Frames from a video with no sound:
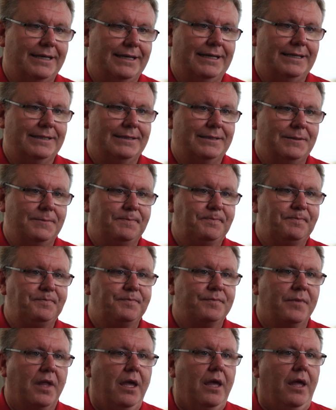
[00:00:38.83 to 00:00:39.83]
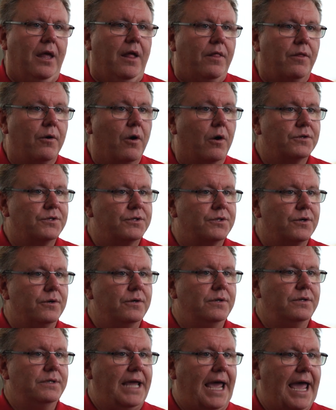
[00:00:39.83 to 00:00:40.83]
needs. There are
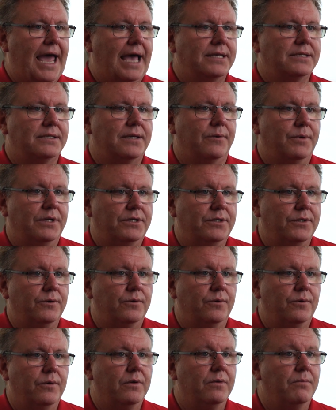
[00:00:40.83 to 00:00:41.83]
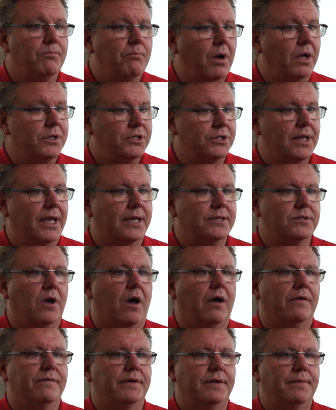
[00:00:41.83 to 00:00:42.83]
certain tasks that we do much less
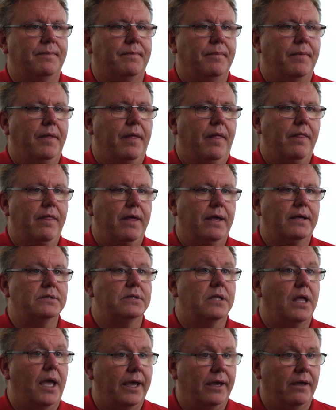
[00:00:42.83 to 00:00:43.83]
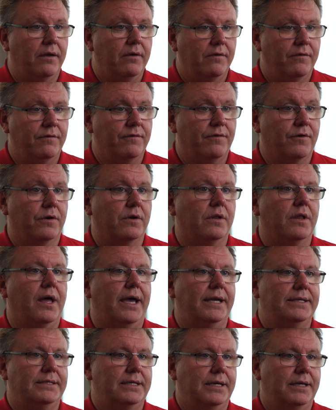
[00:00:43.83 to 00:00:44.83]
often, things like
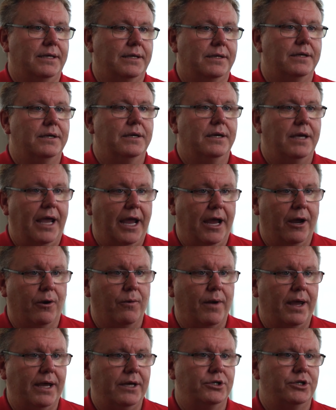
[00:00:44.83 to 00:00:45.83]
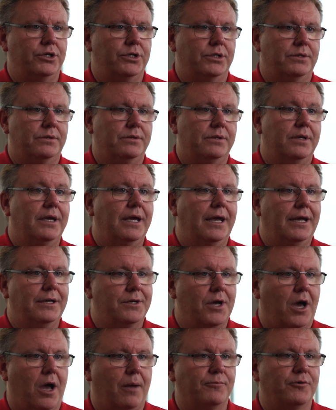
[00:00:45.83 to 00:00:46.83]
fertilizing, aeration, and
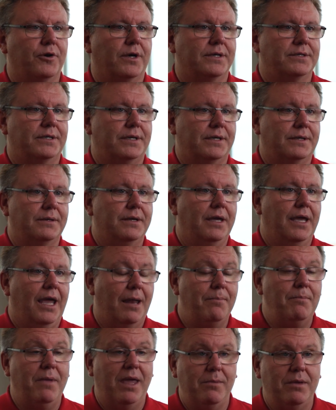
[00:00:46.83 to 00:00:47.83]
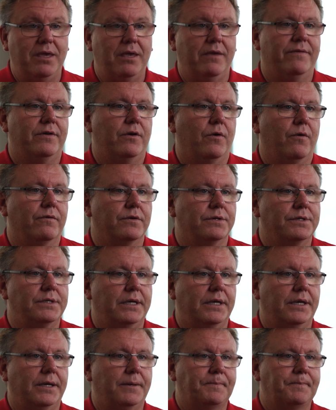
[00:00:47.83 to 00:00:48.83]
top dressing, and maybe even
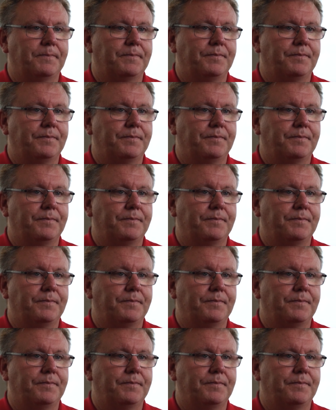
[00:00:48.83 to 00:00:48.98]
overseeding.